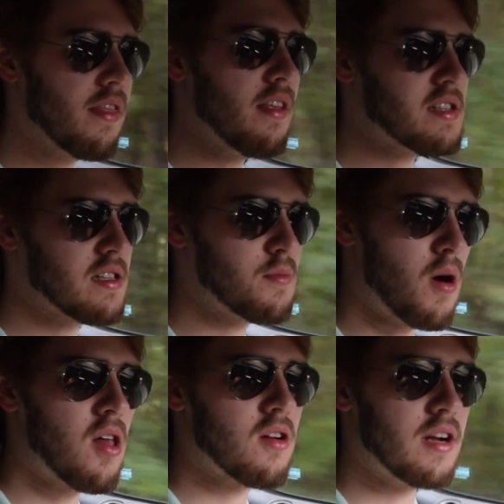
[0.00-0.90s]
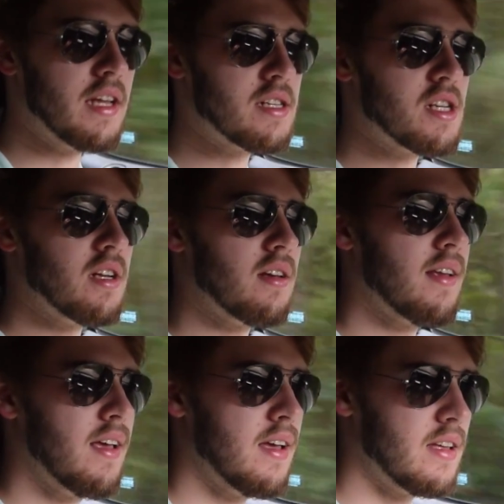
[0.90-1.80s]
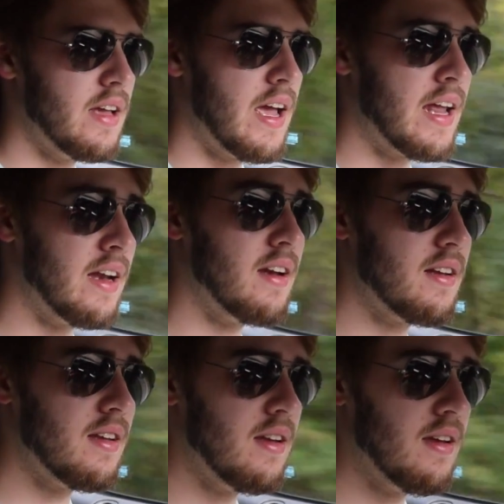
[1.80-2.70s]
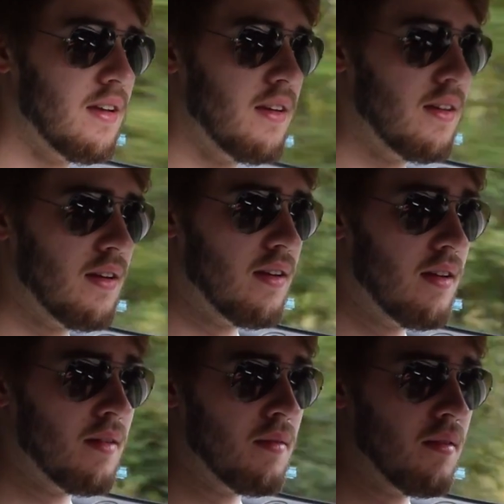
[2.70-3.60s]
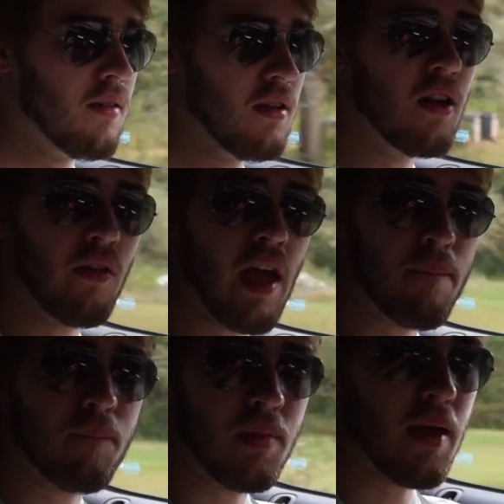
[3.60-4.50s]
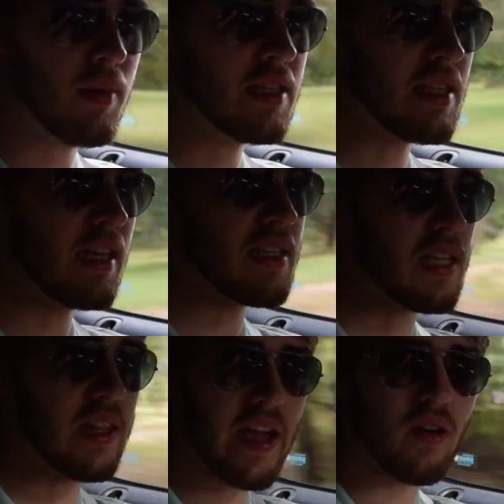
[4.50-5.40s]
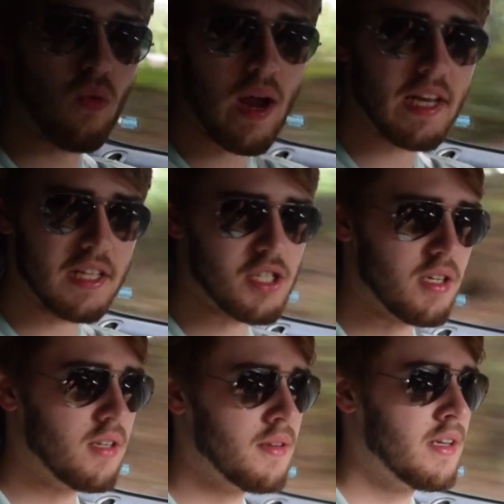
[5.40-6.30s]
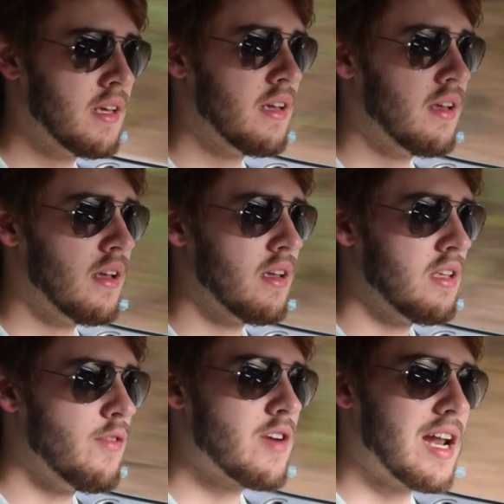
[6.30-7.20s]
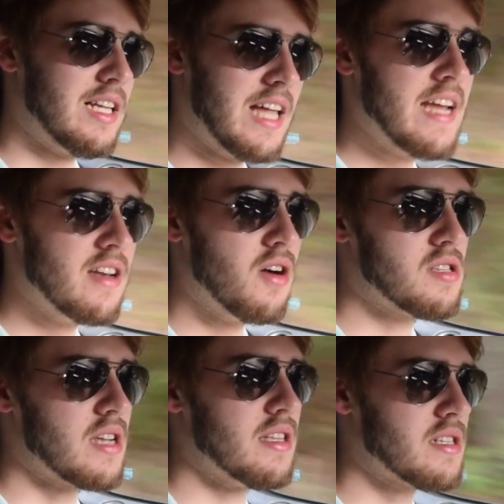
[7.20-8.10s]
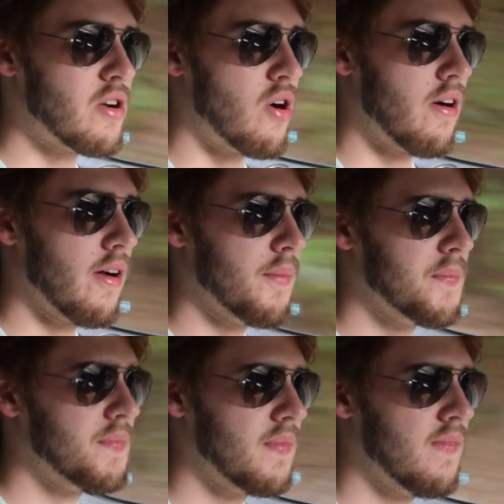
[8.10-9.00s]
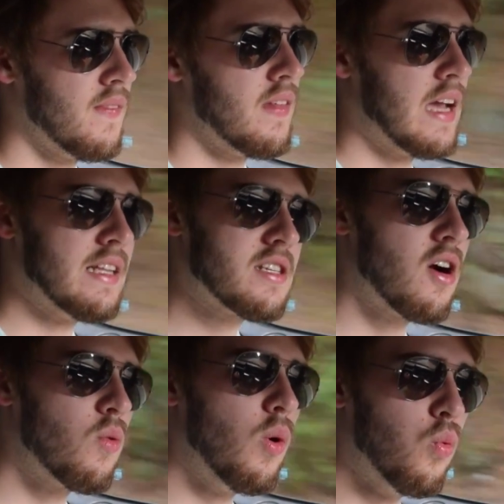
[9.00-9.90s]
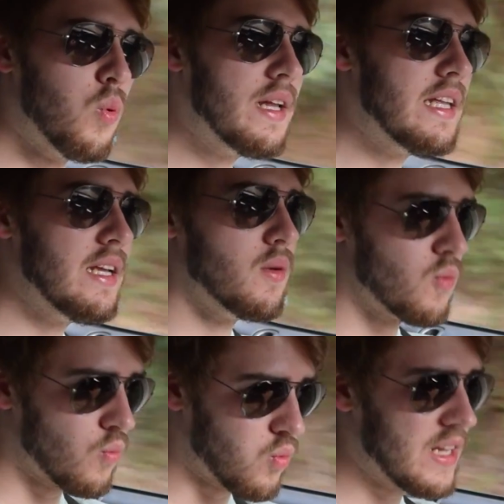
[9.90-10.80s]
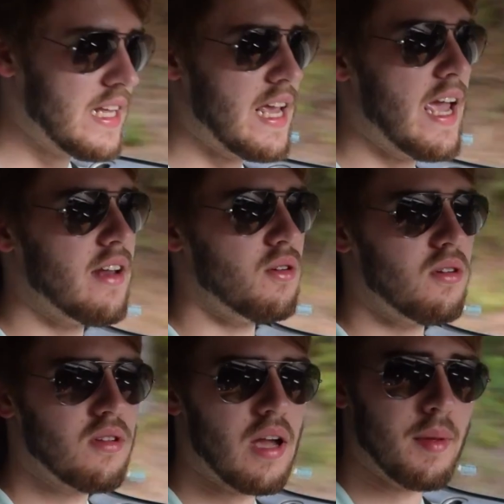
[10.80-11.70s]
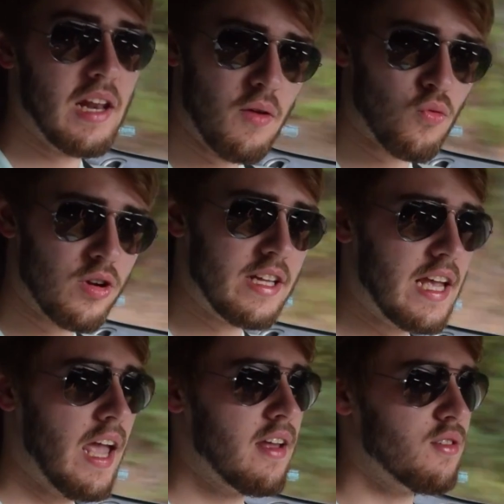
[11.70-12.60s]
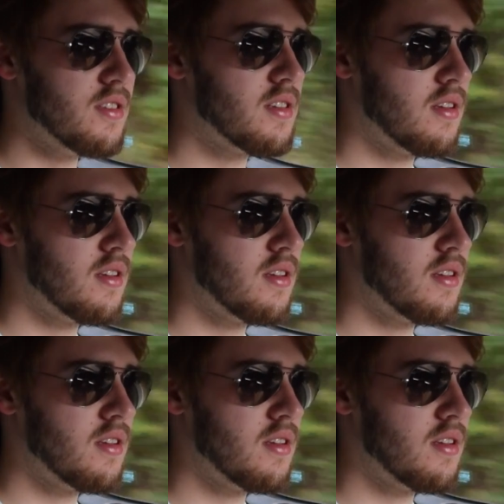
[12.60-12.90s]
this smaller engine, and that means that it's a lighter weight engine. You've got a light nose on this car, and this car will really, really handle. It really handles.